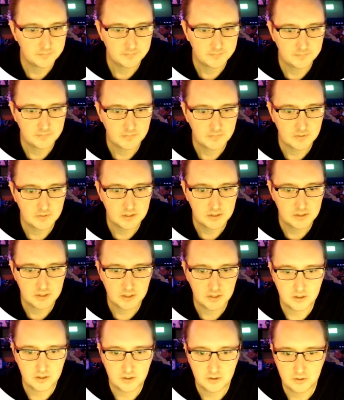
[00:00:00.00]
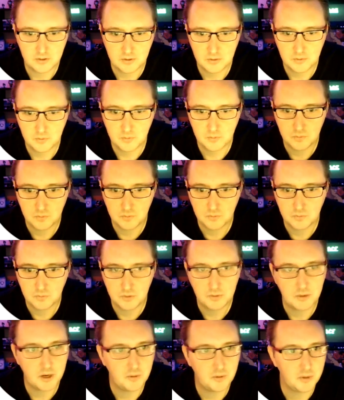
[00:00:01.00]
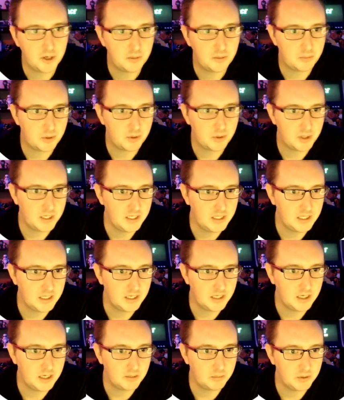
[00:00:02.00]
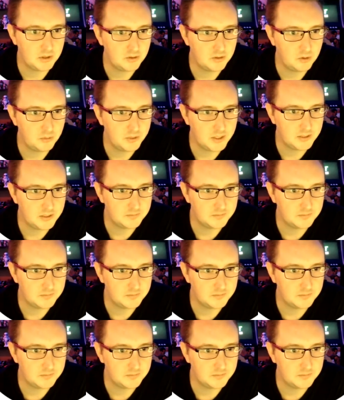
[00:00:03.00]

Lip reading: So we might want to pretty it up a little bit.